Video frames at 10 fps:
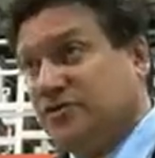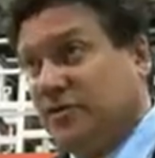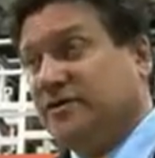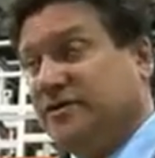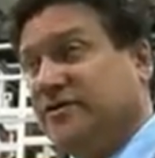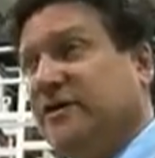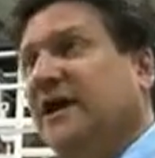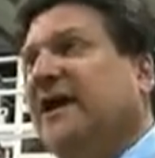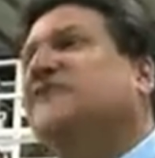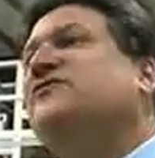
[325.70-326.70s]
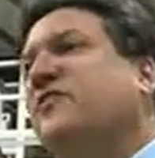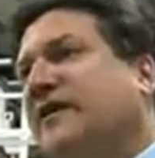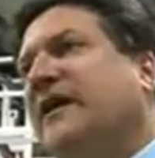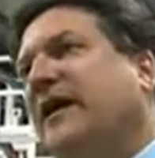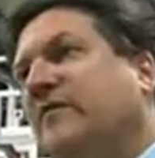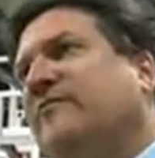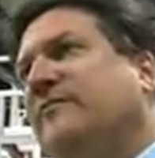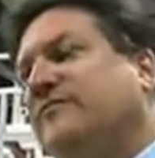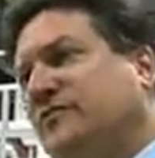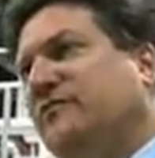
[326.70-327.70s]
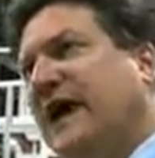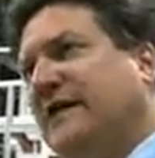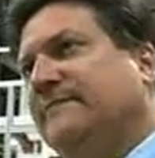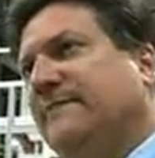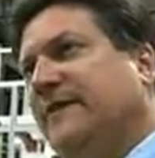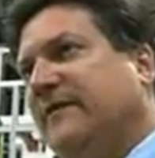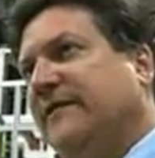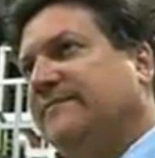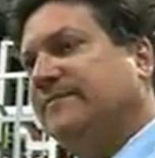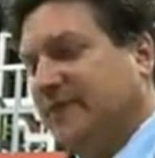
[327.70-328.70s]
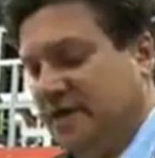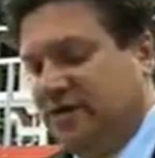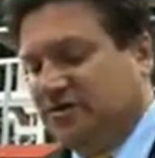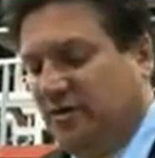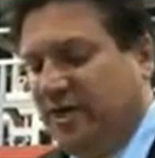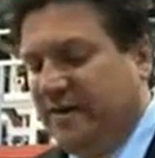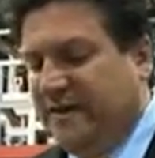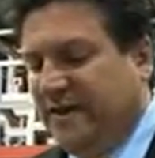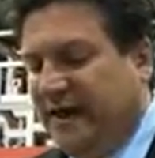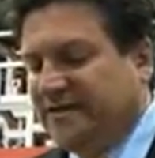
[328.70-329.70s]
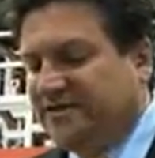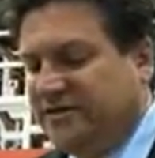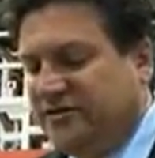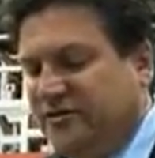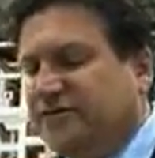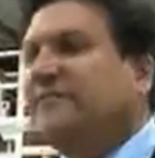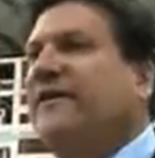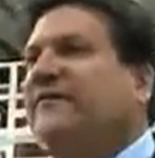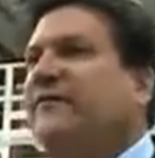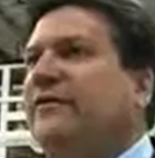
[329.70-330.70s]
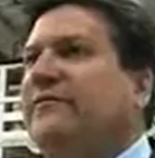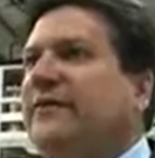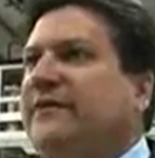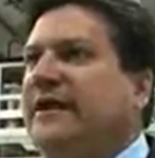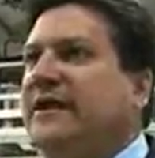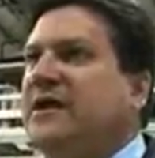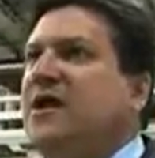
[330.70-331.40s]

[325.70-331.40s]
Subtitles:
sources. And so we're going to help them do that, right? So, and then the last issue is about affordability.